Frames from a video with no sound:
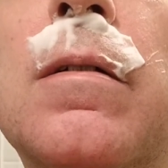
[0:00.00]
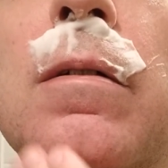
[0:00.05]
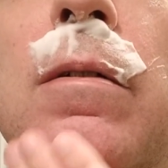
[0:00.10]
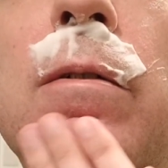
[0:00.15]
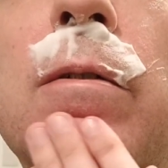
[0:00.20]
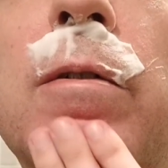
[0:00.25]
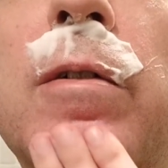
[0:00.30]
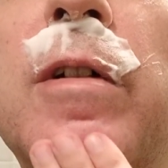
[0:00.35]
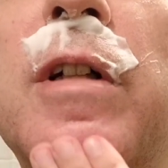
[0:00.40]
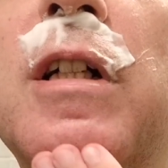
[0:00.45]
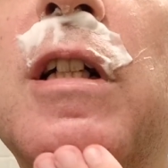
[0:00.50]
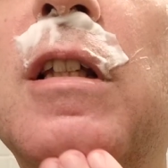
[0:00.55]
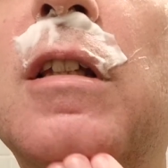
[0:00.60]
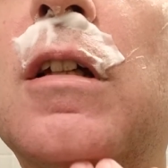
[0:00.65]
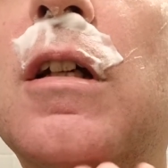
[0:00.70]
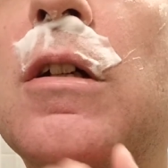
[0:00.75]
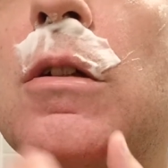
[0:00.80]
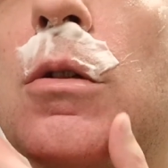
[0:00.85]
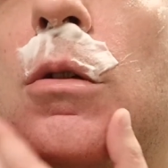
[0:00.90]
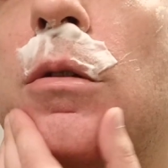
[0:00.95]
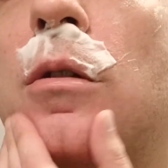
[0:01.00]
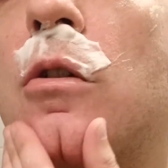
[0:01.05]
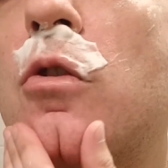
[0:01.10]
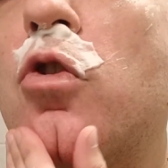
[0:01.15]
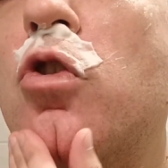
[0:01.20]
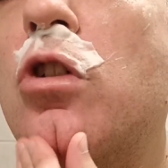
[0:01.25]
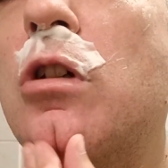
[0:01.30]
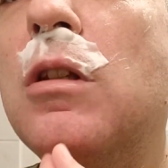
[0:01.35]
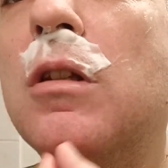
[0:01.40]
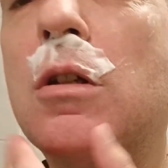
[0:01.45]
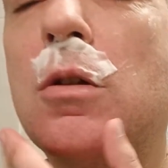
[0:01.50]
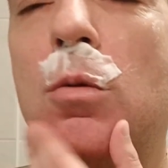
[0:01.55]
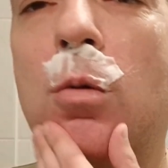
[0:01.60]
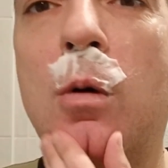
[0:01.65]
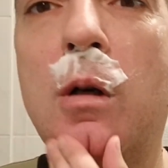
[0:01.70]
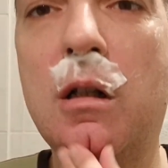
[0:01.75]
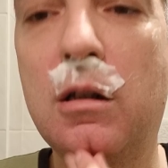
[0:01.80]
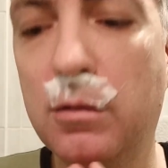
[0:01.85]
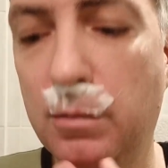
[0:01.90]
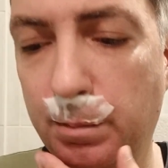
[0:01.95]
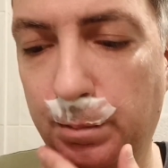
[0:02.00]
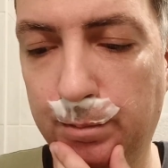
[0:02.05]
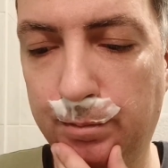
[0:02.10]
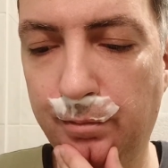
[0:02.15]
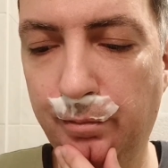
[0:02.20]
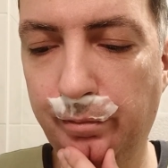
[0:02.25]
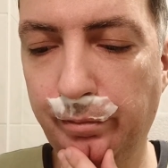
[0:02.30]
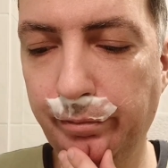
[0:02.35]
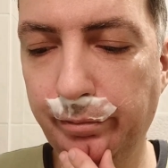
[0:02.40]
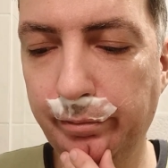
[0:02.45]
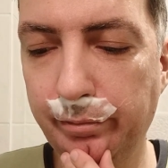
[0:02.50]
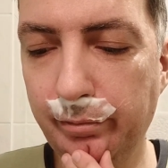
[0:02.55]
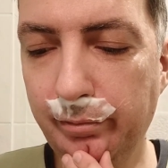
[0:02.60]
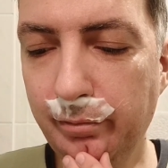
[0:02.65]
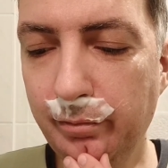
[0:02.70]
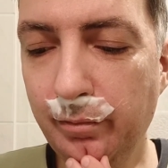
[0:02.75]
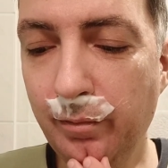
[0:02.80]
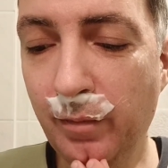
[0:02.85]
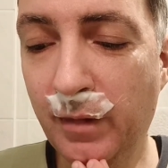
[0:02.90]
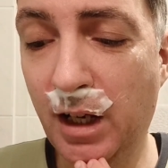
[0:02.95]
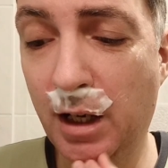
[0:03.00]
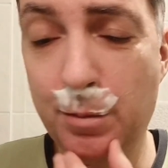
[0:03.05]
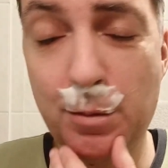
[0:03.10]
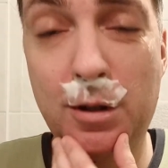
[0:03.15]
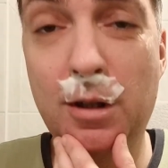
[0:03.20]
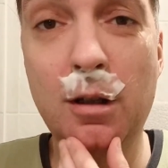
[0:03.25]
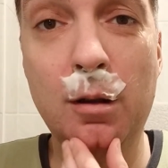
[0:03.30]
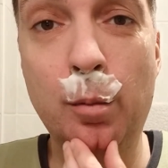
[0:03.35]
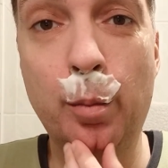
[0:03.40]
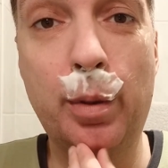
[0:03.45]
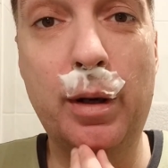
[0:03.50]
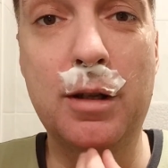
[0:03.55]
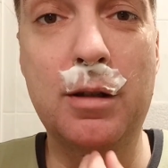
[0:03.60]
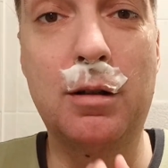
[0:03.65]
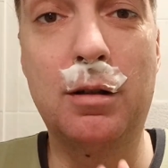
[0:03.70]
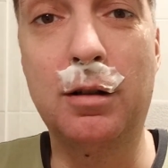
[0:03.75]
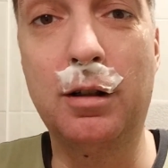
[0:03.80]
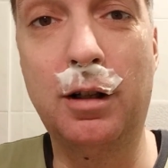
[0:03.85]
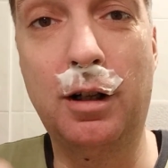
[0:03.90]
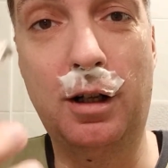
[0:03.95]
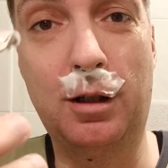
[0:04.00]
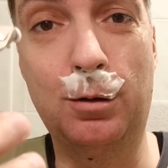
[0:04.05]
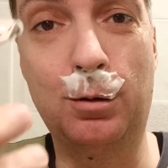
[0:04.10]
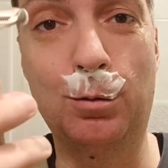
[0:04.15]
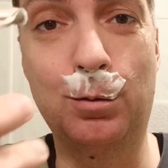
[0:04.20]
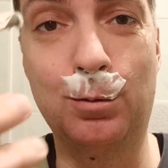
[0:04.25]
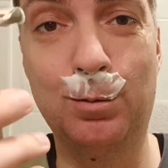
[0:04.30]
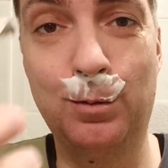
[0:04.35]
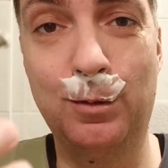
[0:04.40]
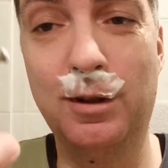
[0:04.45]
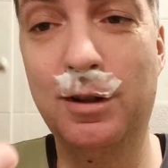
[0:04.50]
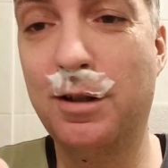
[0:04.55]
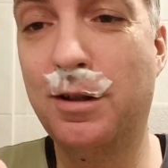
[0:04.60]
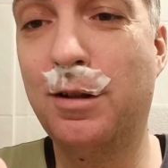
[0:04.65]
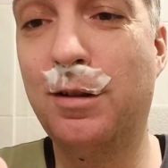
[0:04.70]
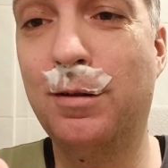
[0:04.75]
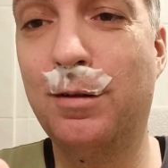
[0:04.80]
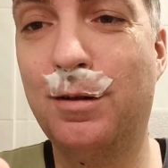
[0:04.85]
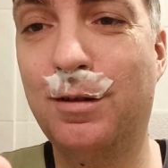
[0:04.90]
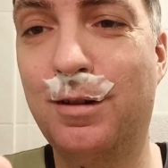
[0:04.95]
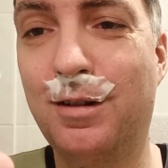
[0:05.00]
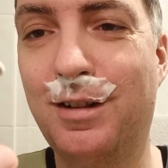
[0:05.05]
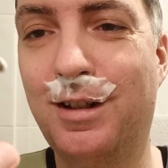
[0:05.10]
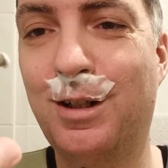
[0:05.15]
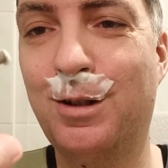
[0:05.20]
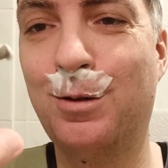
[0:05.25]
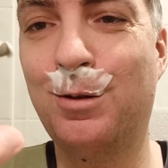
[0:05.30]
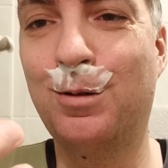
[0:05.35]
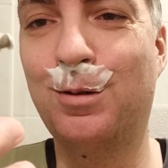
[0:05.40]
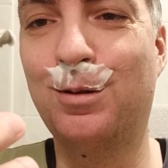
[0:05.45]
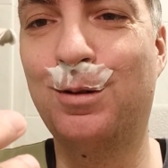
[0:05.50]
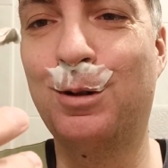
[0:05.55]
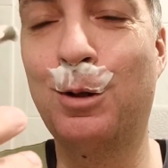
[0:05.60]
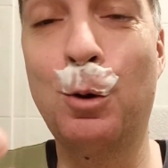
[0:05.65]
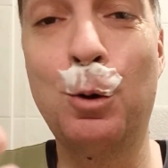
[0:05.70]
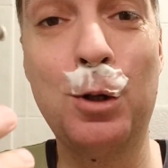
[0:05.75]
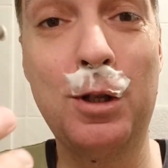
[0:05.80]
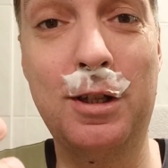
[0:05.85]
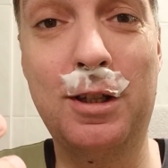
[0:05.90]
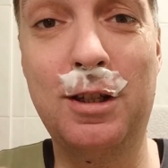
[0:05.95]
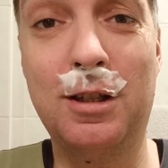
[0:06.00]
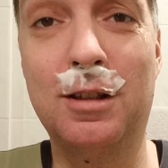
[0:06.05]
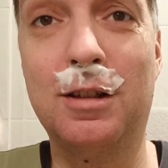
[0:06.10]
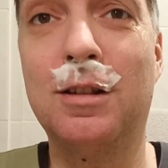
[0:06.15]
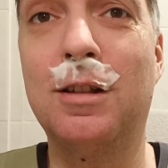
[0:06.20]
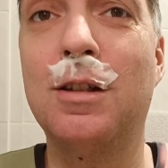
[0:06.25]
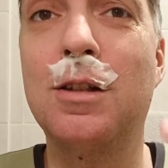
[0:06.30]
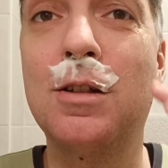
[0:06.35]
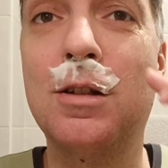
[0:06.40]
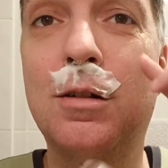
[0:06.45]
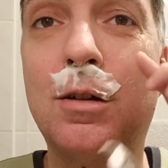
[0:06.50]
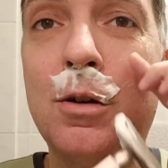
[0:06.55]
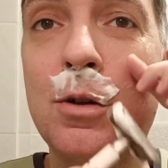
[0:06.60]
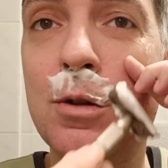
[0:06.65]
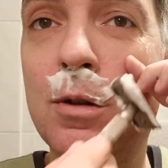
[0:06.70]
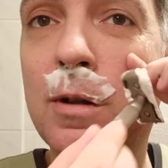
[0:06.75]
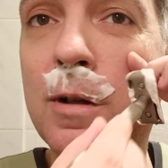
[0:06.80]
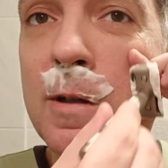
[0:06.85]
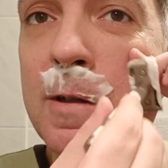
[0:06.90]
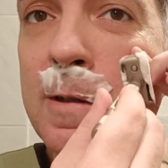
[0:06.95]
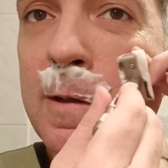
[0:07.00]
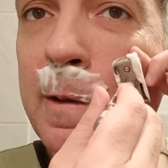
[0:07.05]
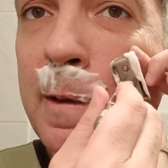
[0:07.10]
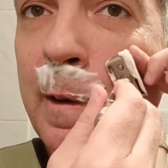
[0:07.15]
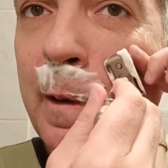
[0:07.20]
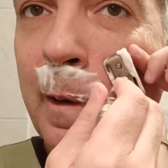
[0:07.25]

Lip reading: Very nice on the chin as well. I'm still puzzled how noisy this razor is.